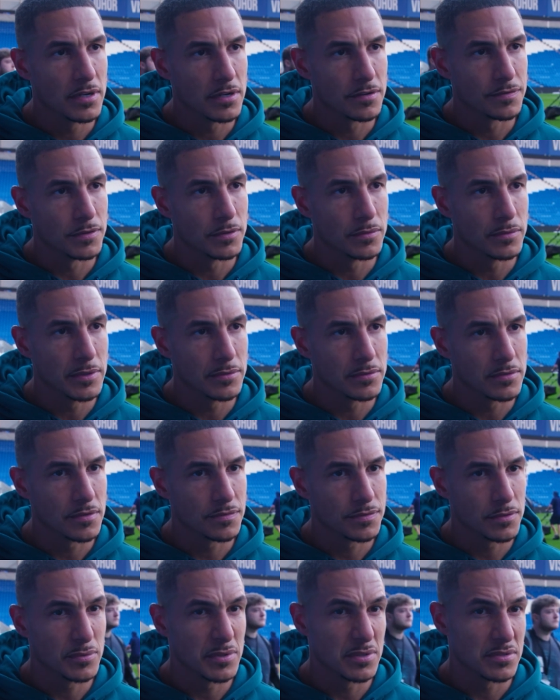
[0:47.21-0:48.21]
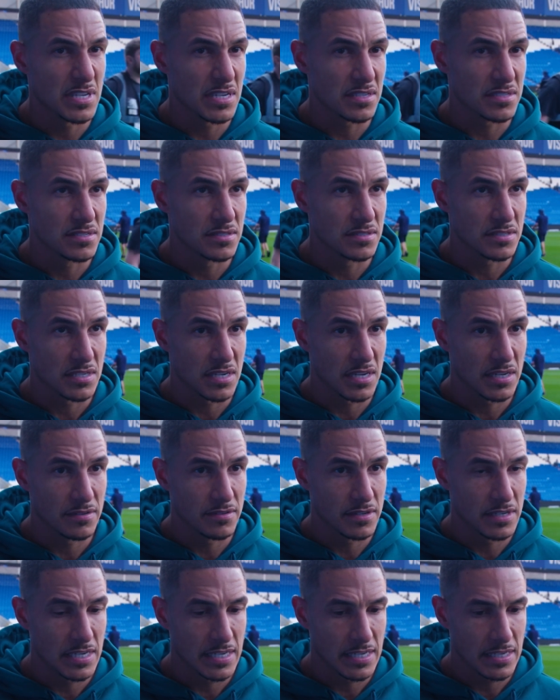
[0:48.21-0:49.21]
And I thought we was excellent today,
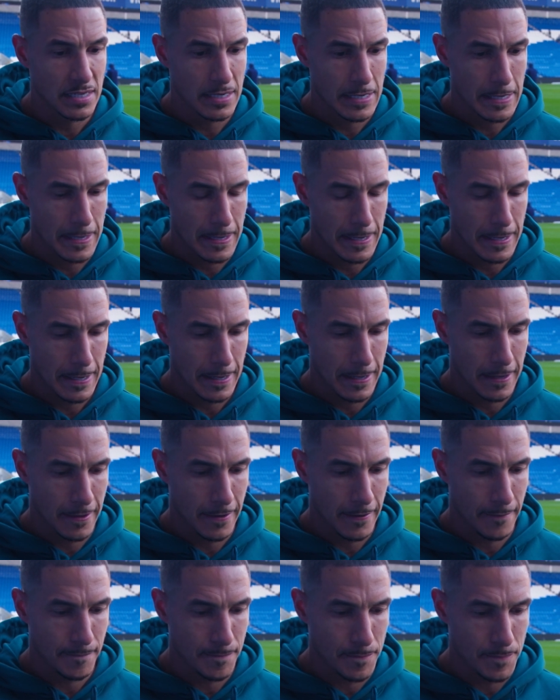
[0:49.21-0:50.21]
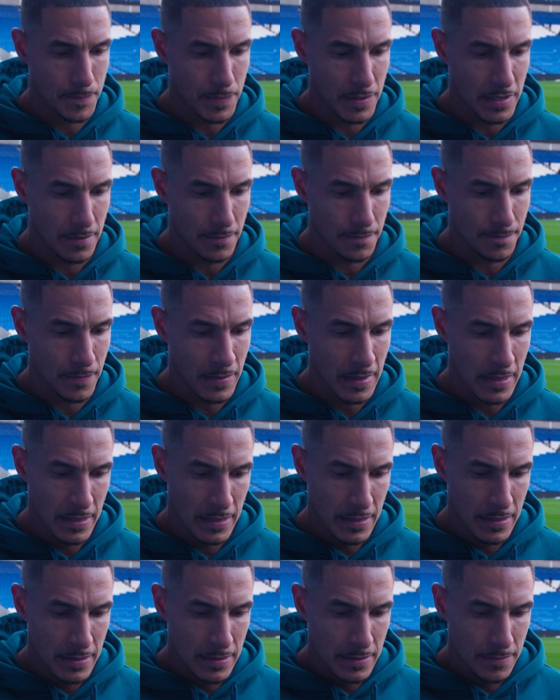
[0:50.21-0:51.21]
really. But
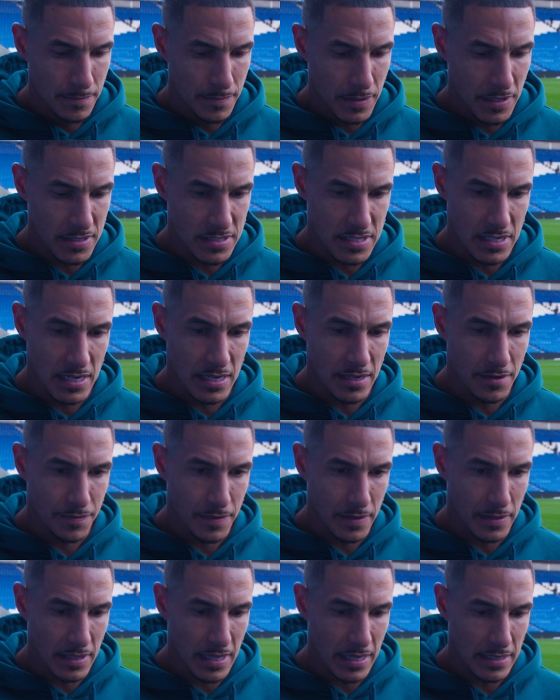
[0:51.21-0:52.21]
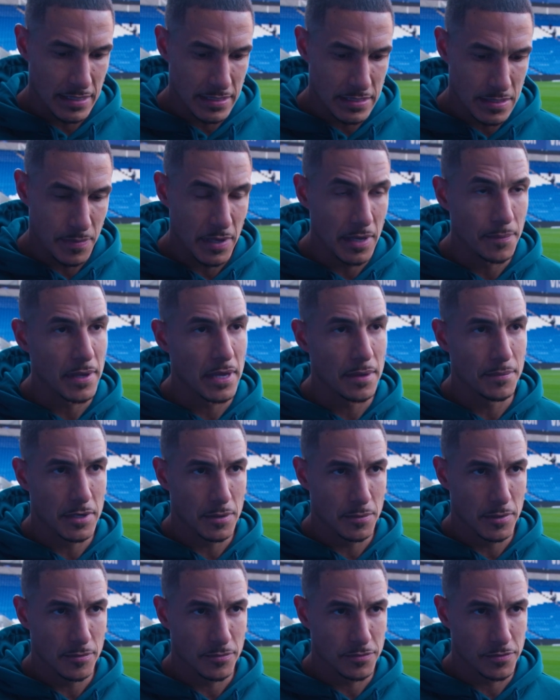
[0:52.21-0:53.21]
personally, I think that needs to be a bare
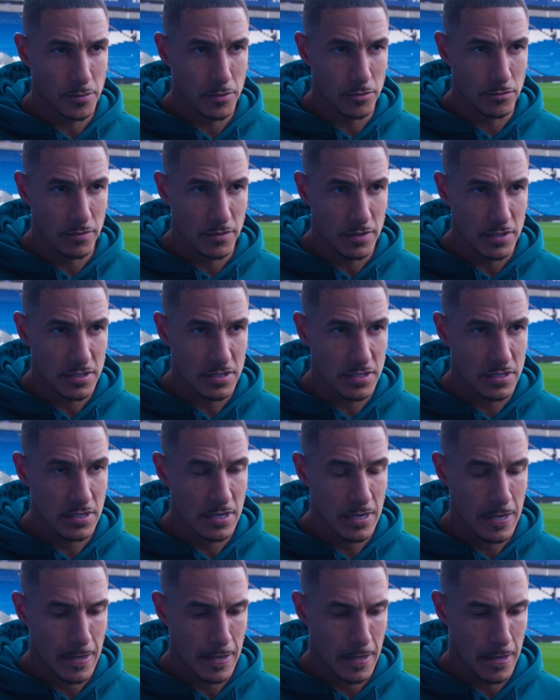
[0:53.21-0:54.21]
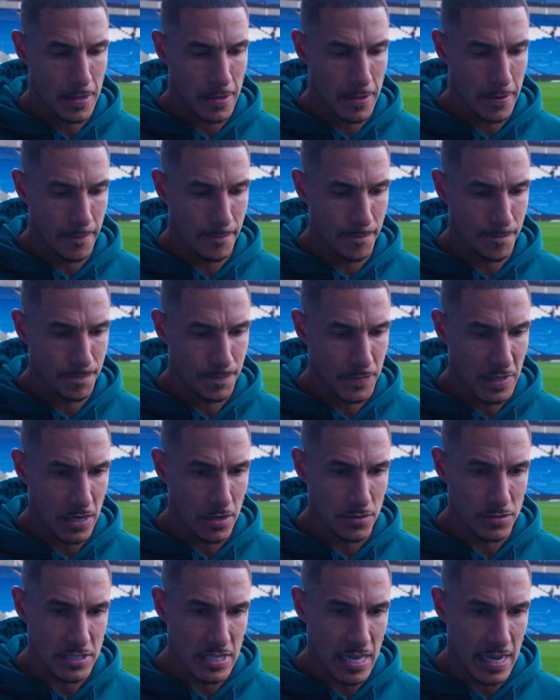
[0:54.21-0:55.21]
minimum from all of us. You
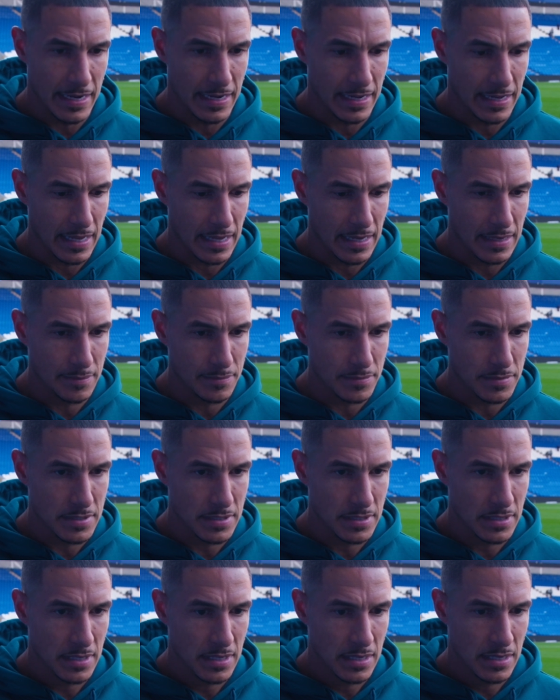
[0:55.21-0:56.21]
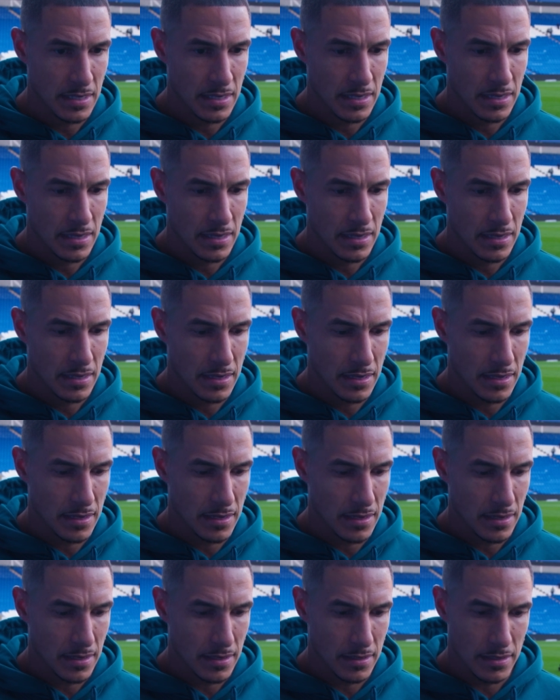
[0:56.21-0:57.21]
know, stay in the games
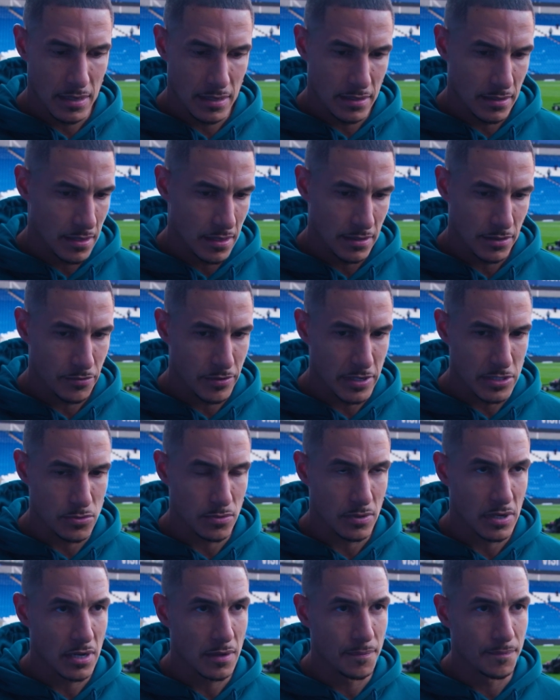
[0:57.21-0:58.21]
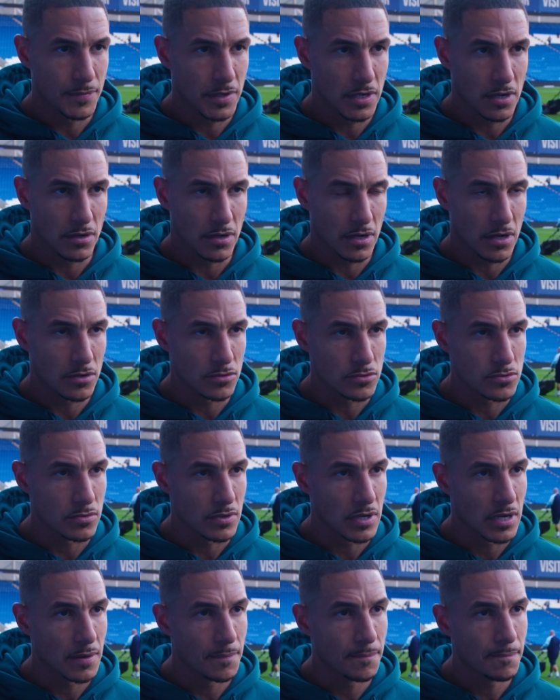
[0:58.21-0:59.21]
and the rest will come. You know, the goals will
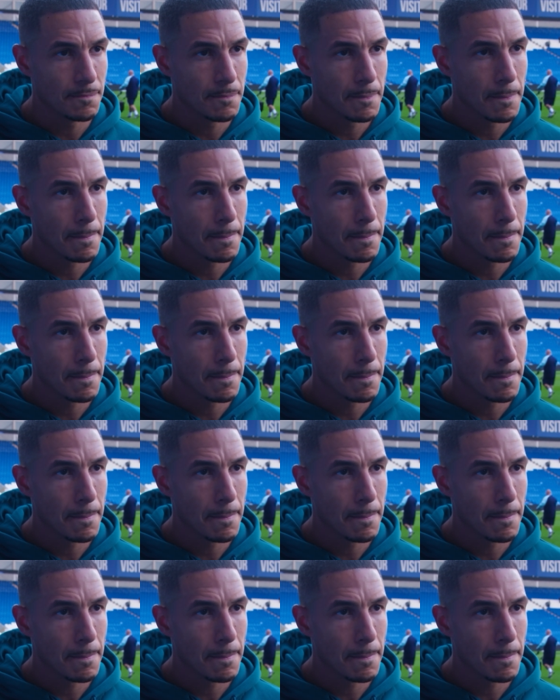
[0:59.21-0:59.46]
come.